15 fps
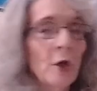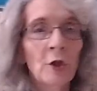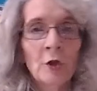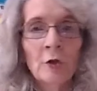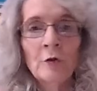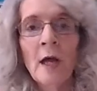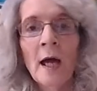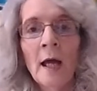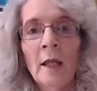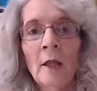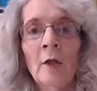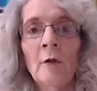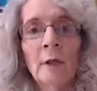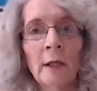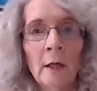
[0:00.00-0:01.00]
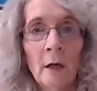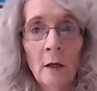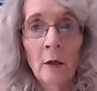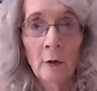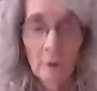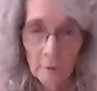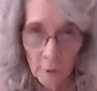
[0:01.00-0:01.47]
you're not looking
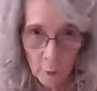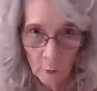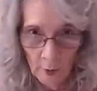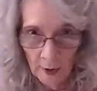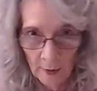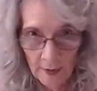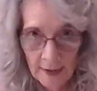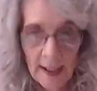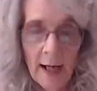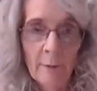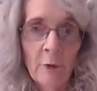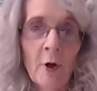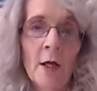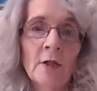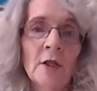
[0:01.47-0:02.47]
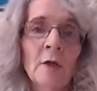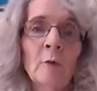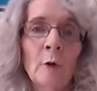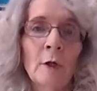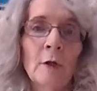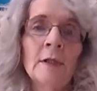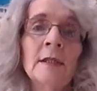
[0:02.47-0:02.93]
all over, where is that project,
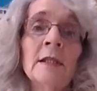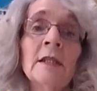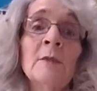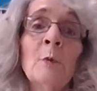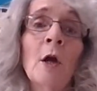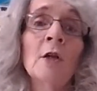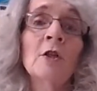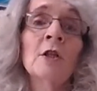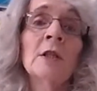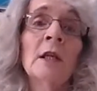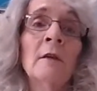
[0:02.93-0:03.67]
where is this project,